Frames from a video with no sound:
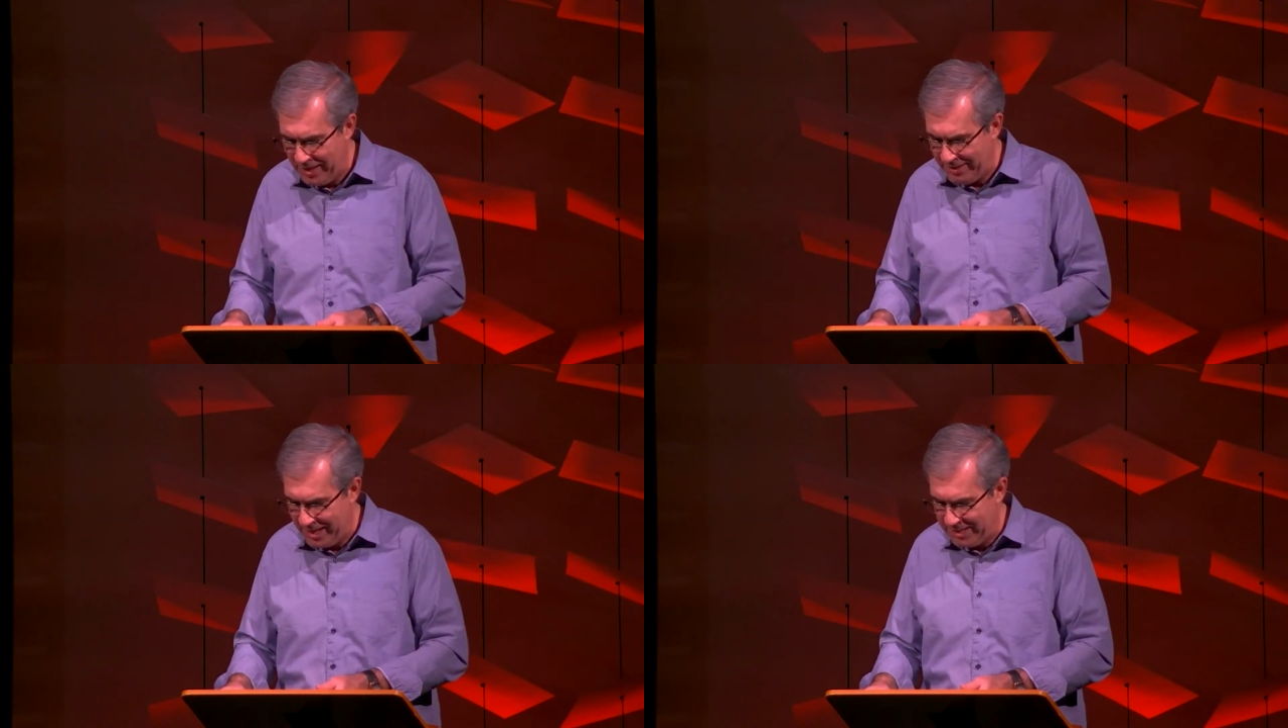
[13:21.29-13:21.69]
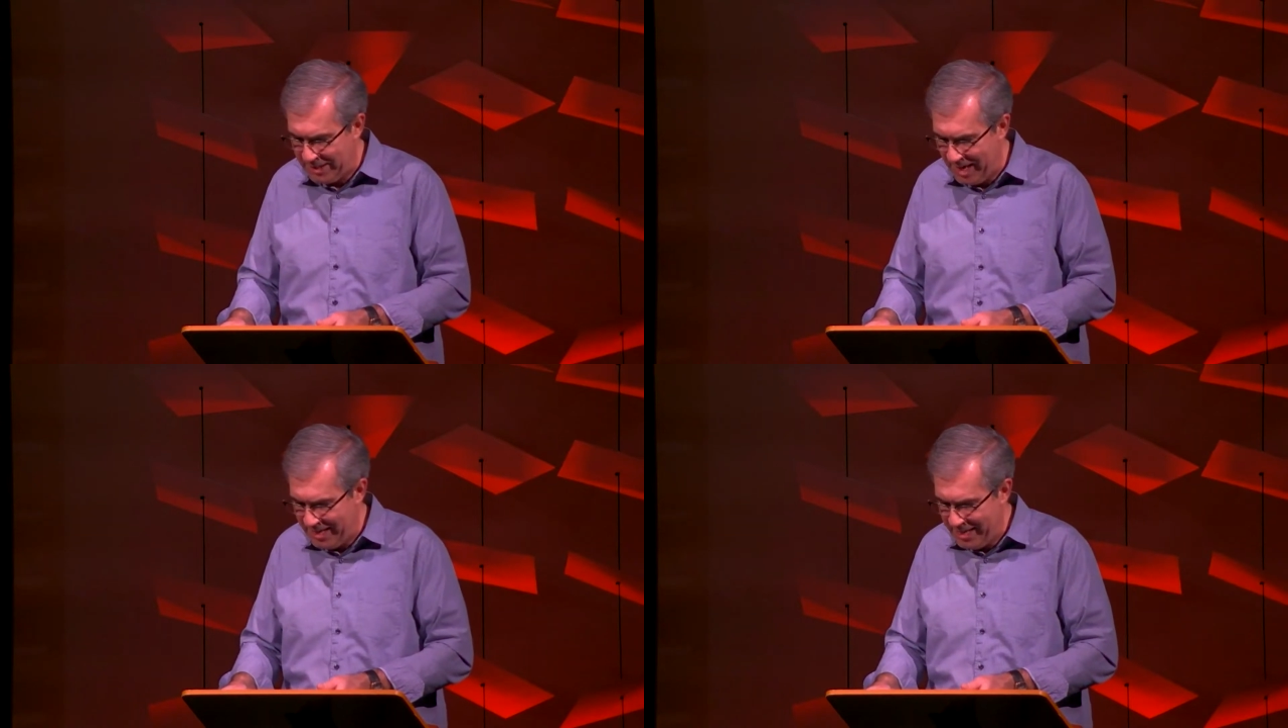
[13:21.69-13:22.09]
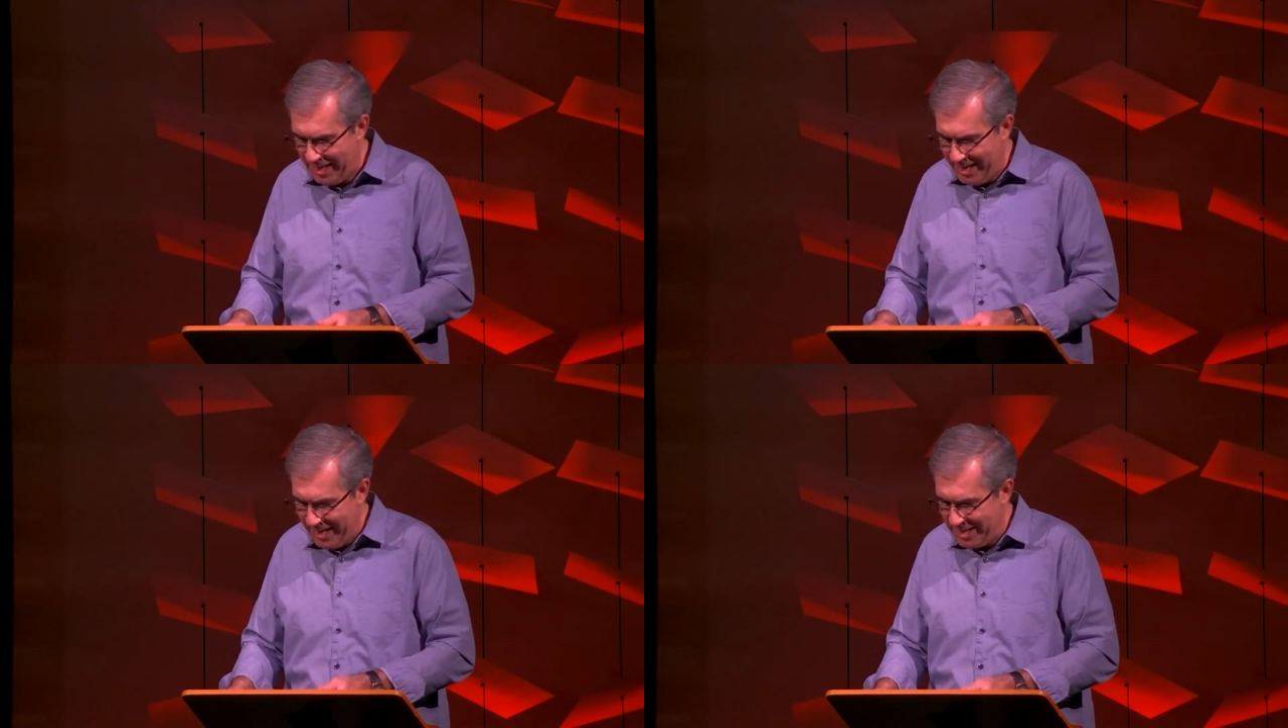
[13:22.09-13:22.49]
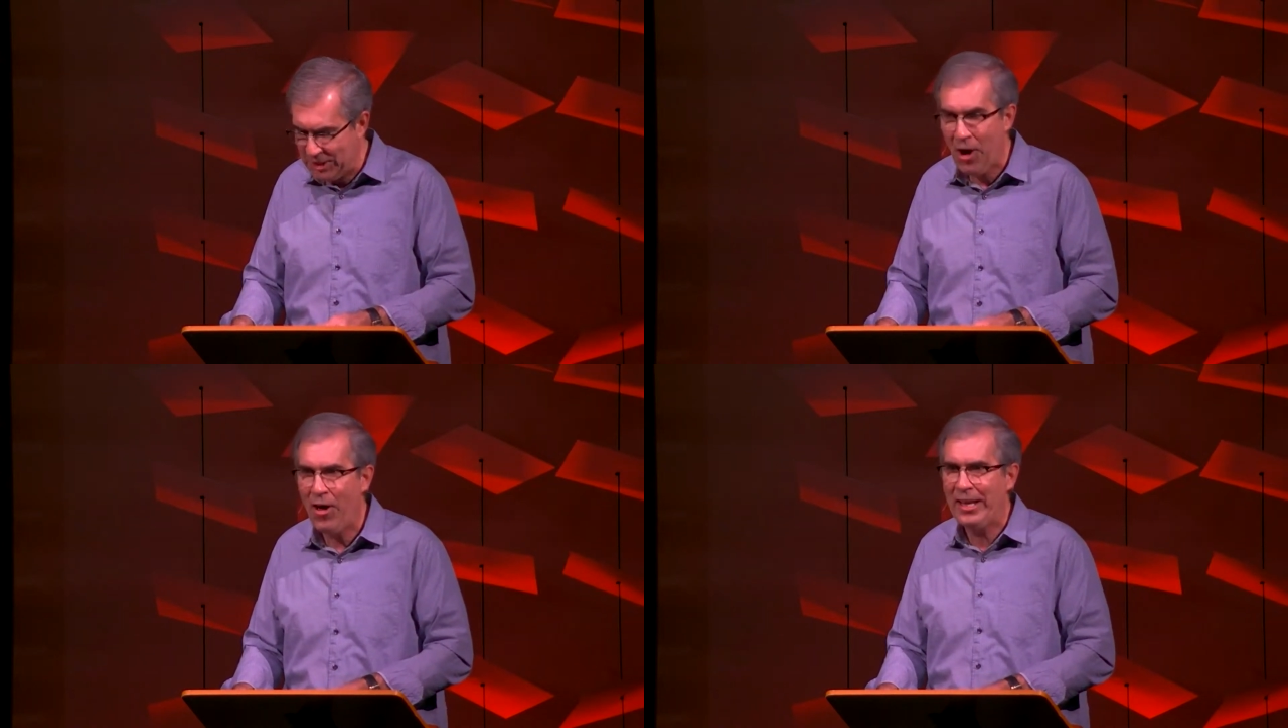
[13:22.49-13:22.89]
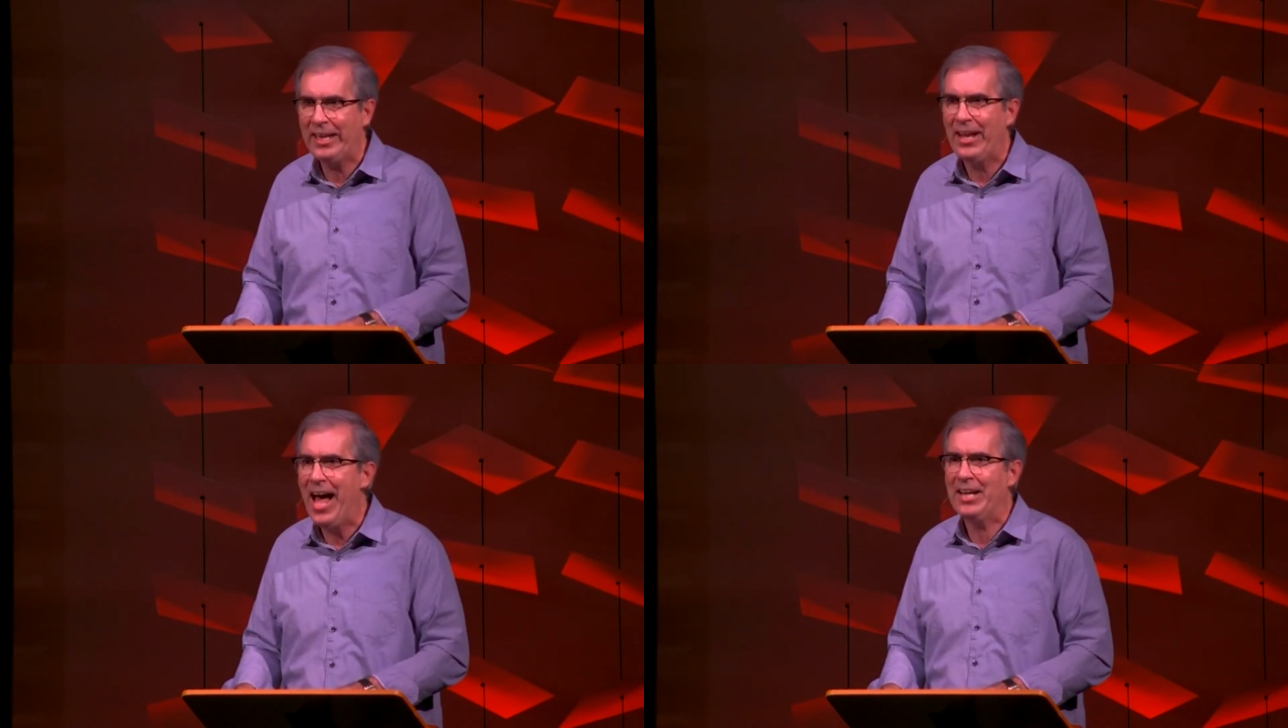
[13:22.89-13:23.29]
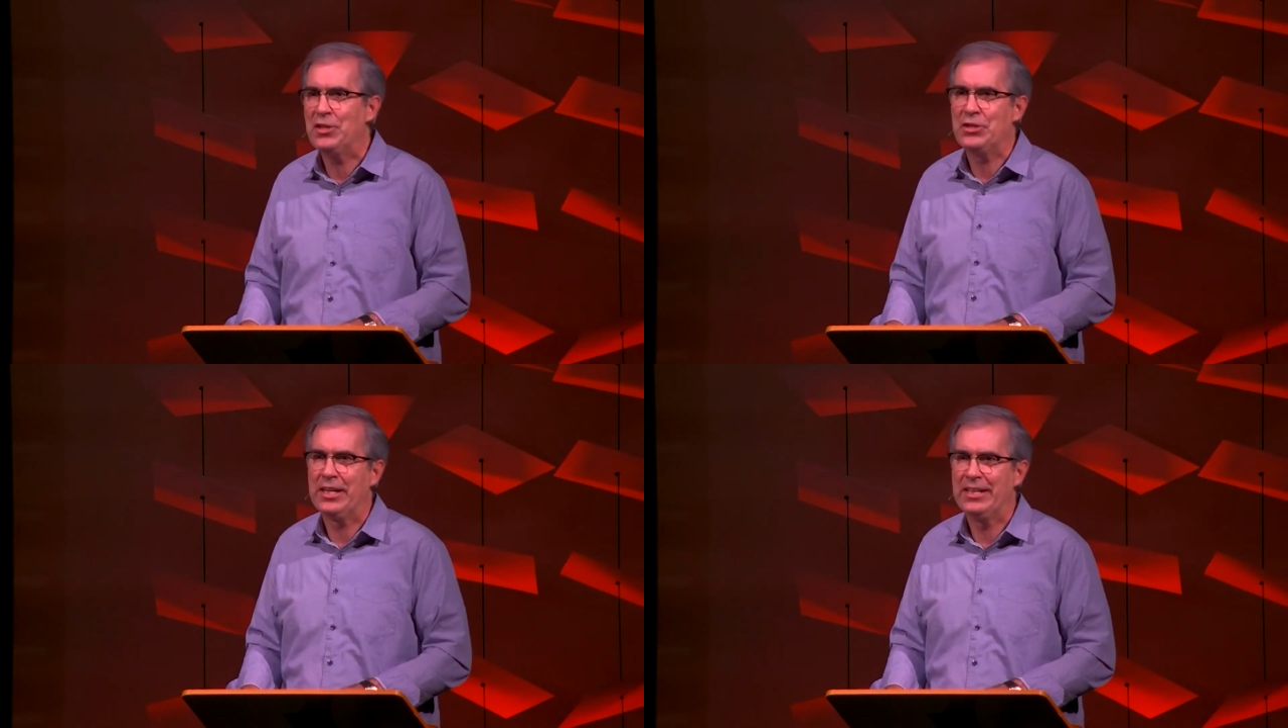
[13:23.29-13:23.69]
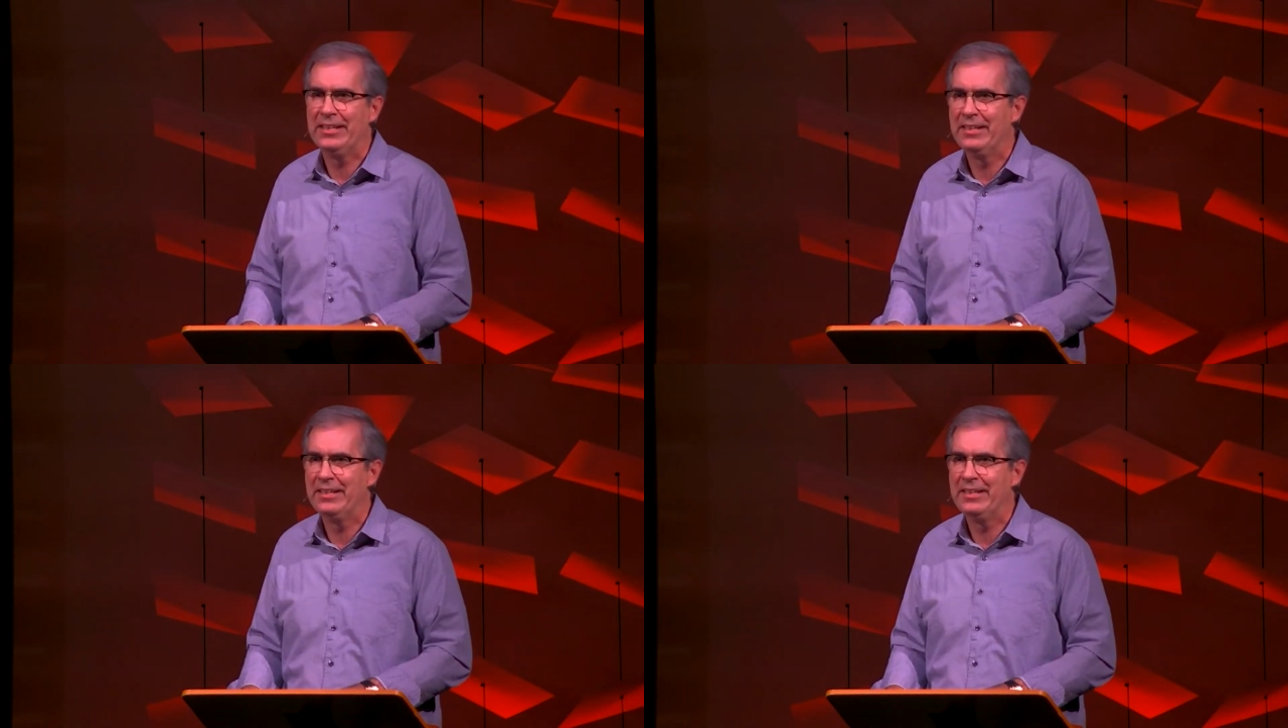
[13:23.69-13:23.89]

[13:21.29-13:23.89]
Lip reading: they said, he's calling Elijah.